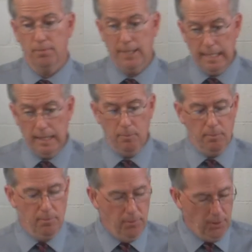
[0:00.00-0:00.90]
Keep
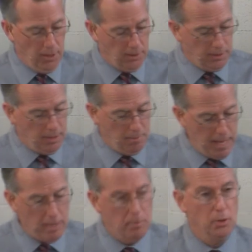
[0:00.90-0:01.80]
the
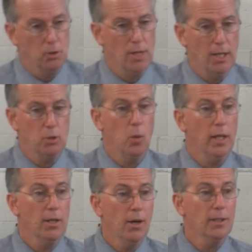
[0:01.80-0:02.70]
commandments. That's why
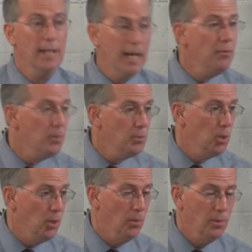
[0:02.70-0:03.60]
God gave them to
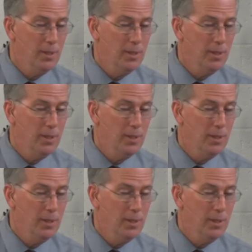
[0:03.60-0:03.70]
you,